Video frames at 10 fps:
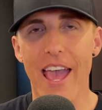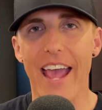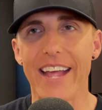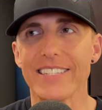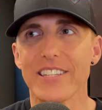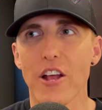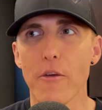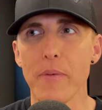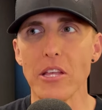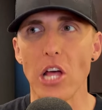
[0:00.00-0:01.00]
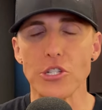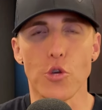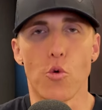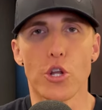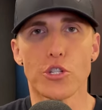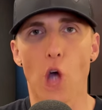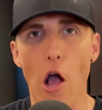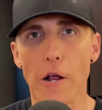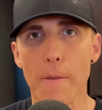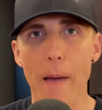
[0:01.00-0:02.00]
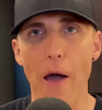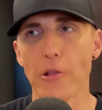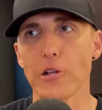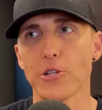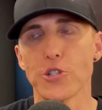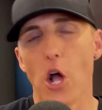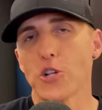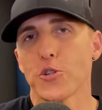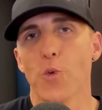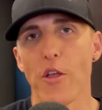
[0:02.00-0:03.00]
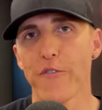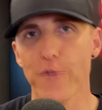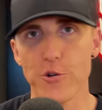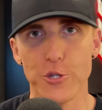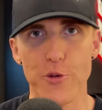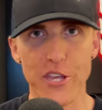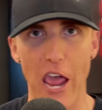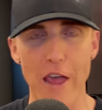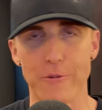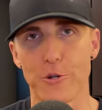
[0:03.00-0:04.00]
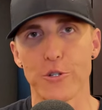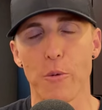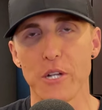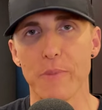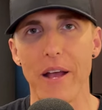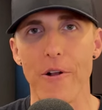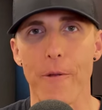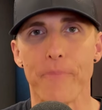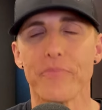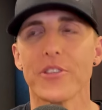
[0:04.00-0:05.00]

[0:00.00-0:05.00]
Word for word: Instead of being like, dude, what are you talking about? Like, the Dodgers won the first three games. They're so much better.